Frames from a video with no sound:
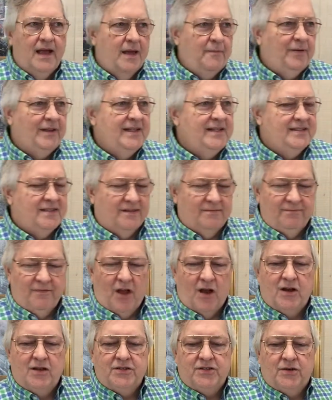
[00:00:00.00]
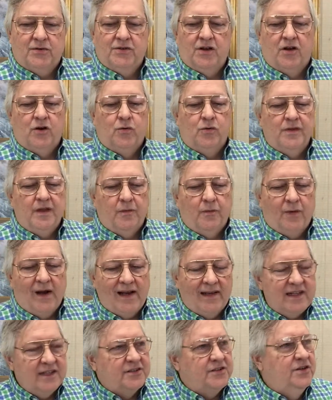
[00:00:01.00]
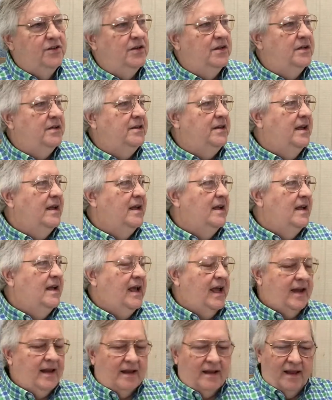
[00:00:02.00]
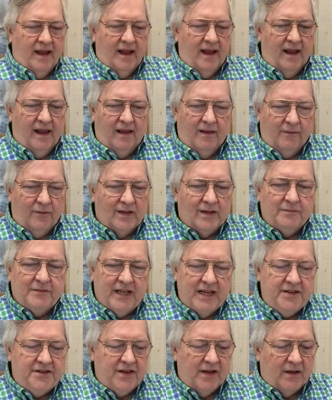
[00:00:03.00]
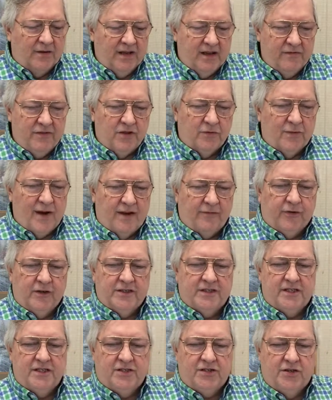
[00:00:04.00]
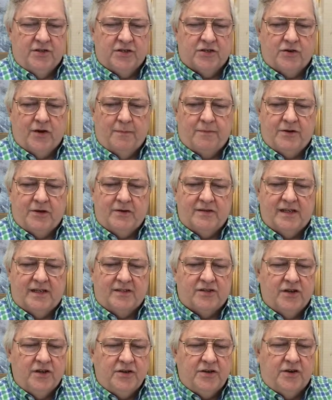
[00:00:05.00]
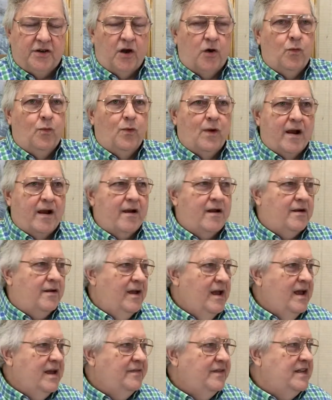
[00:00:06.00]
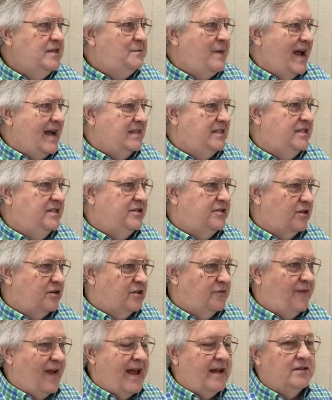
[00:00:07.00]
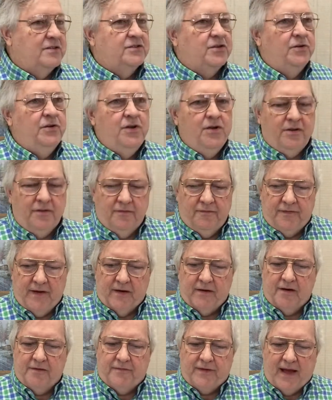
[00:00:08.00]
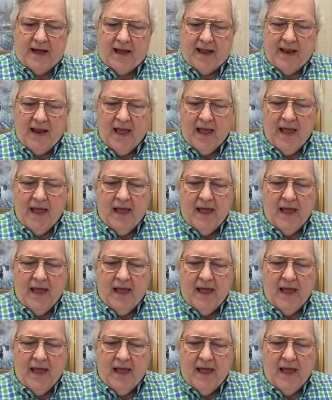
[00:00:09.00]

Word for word: And please also know that while it's good, and while I'm teaching, I'll give you the references to the Scriptures. It's good to know where these passages are found so you can verify.